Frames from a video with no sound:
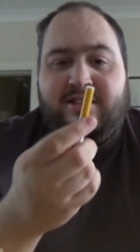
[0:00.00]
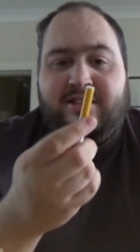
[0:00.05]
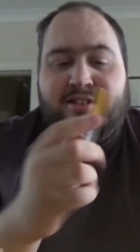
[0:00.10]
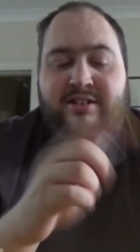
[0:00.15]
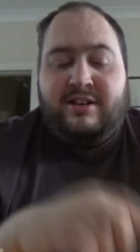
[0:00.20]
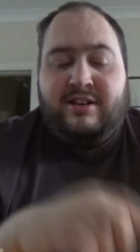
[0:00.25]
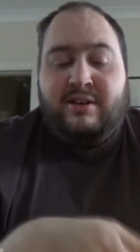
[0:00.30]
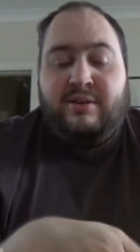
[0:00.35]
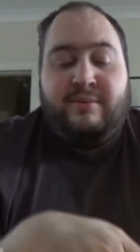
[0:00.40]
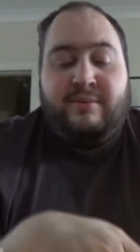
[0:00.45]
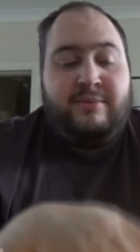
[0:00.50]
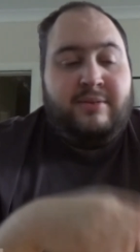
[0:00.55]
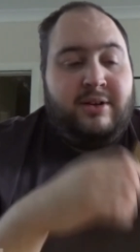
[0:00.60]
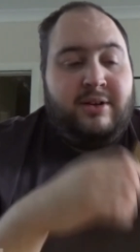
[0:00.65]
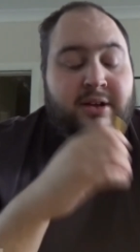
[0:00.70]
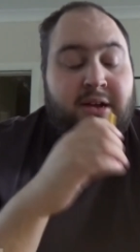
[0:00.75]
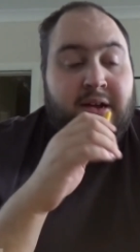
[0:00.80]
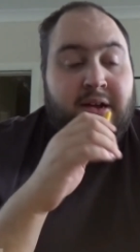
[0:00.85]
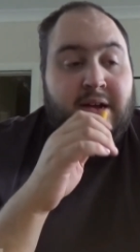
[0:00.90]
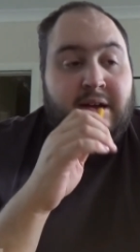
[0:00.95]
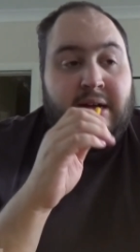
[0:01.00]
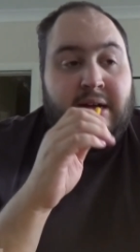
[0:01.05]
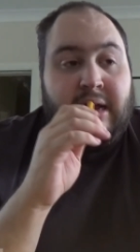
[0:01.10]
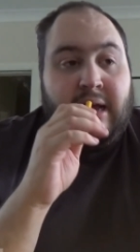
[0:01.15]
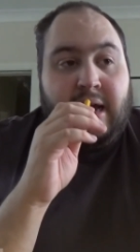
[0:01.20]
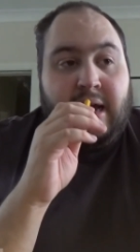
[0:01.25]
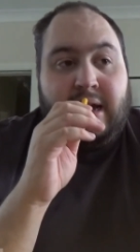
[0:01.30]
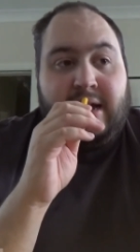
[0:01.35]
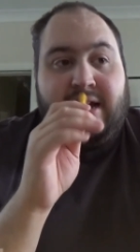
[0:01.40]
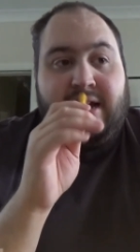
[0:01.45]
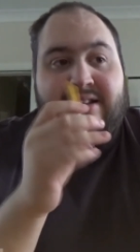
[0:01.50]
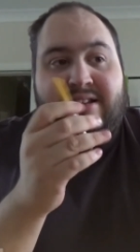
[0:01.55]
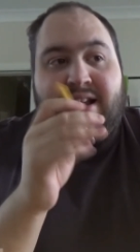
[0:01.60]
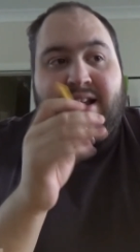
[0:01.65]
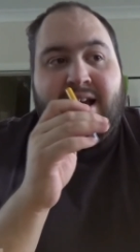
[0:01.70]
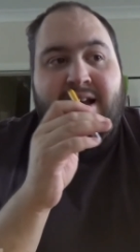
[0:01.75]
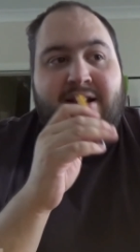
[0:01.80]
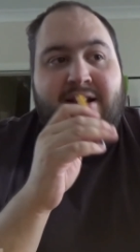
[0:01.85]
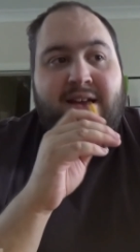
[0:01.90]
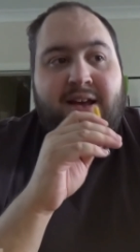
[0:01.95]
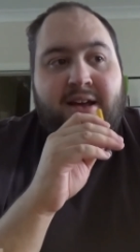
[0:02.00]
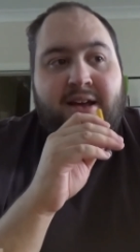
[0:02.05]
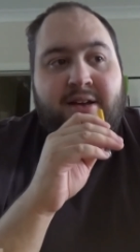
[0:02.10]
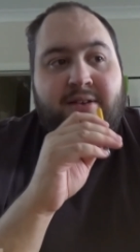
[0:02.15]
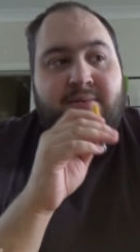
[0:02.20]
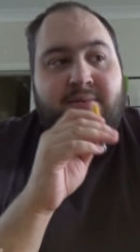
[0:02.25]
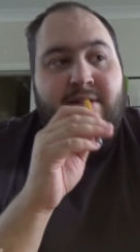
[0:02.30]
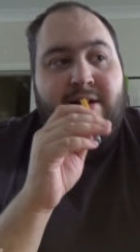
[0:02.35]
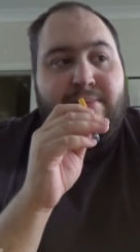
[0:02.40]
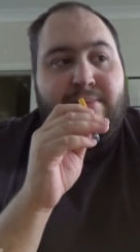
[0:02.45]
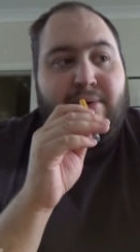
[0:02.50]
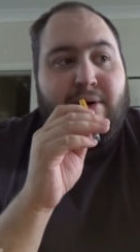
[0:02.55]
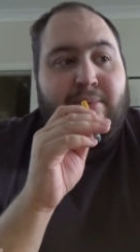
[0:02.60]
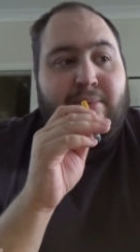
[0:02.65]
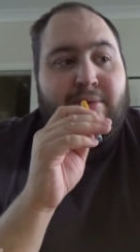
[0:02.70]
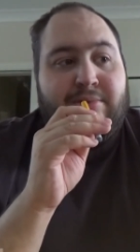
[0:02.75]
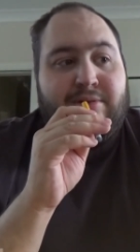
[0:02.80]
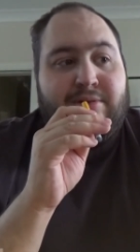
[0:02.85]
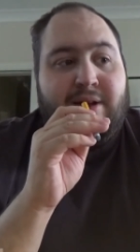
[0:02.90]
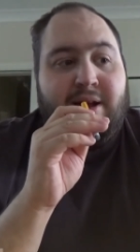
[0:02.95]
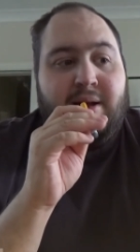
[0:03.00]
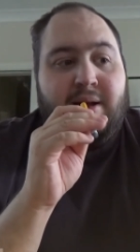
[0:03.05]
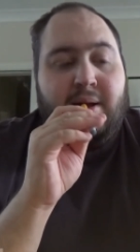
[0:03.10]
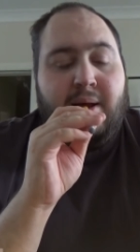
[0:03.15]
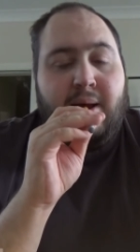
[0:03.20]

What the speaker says: So I guess they had their problems with it.